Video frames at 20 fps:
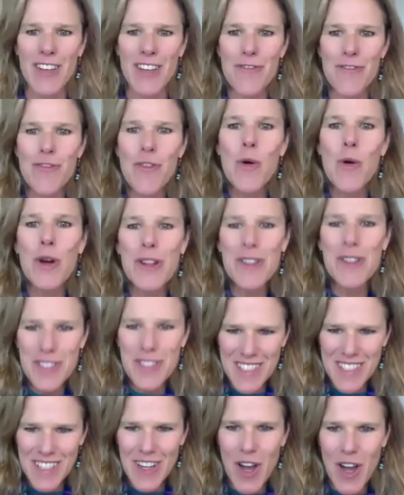
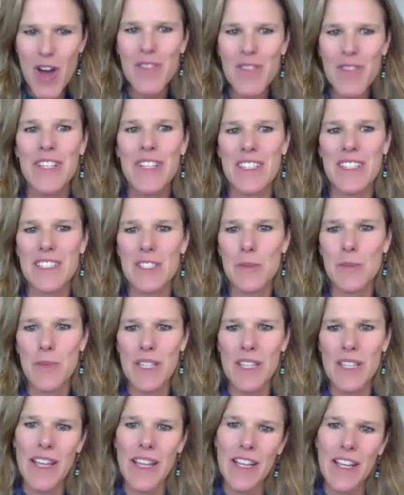forced confidence,
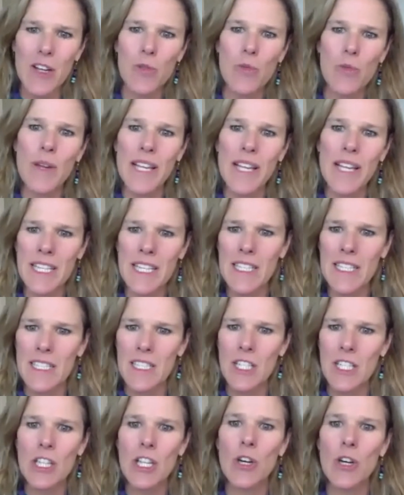but like a
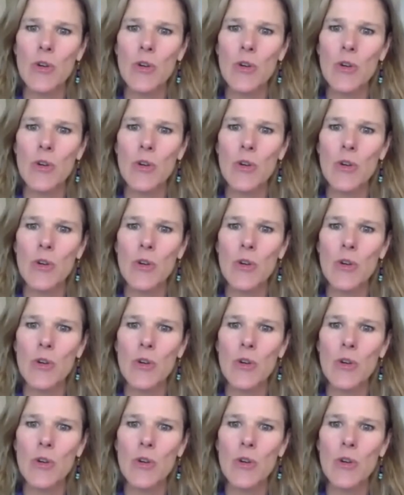radiant glow